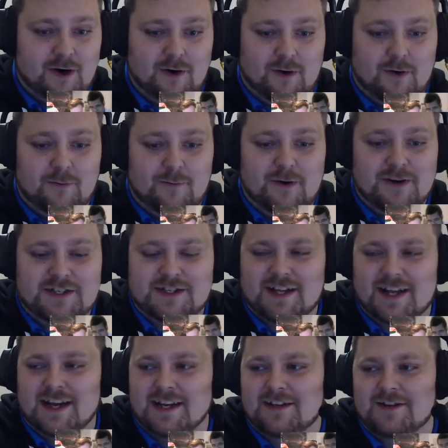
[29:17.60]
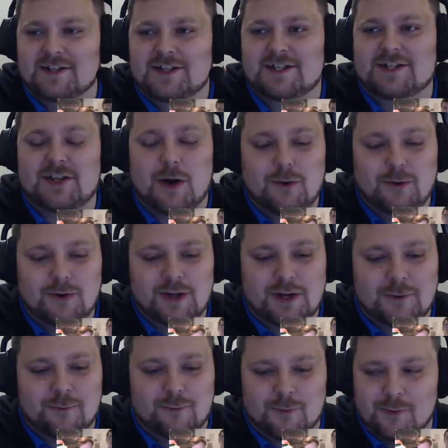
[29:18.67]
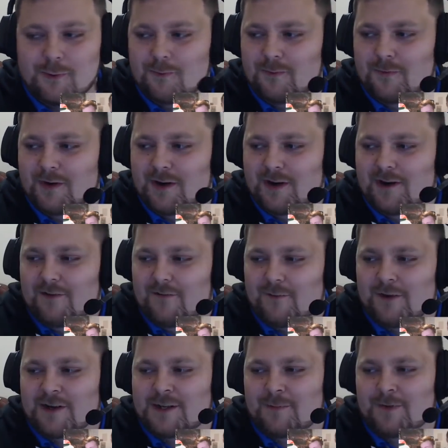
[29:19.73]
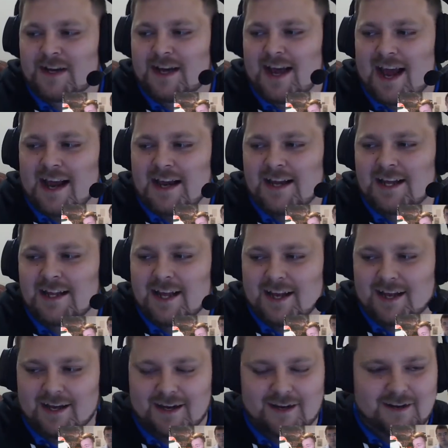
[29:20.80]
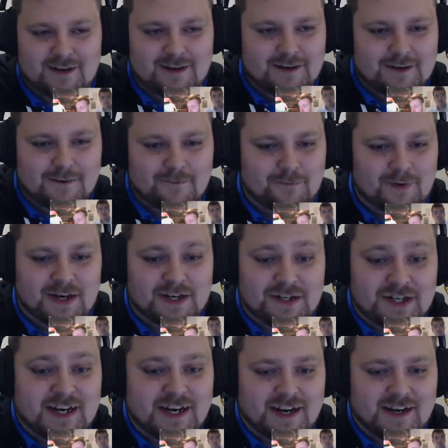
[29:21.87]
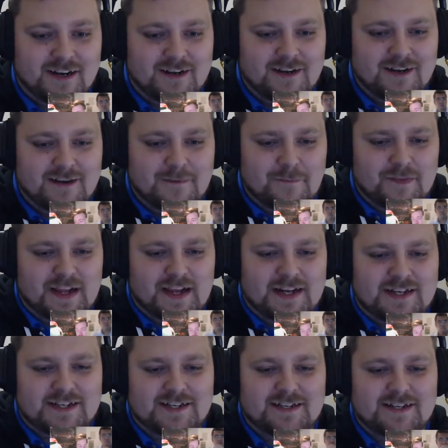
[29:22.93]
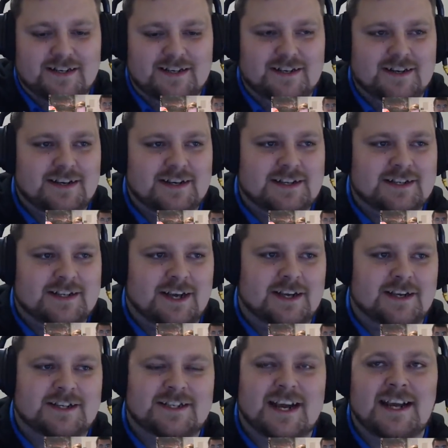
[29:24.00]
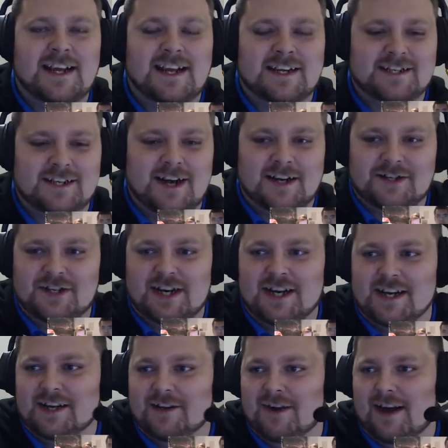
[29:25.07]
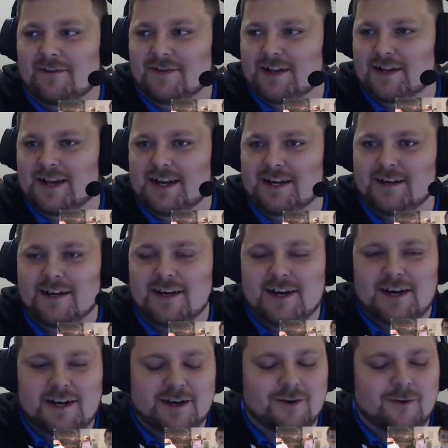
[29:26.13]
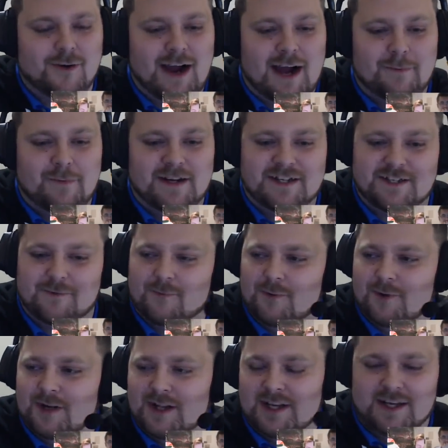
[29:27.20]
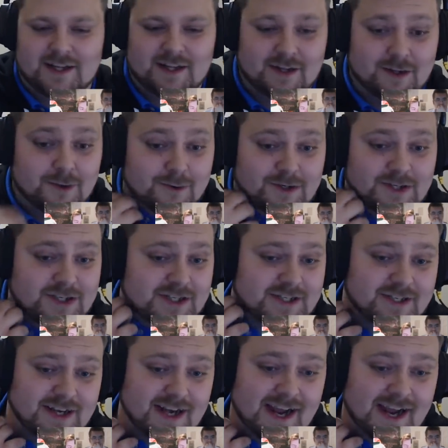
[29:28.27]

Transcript: almost like there's so little room for it to be anything but cheating. It's to say that it's not cheating, you have to grab at some really loose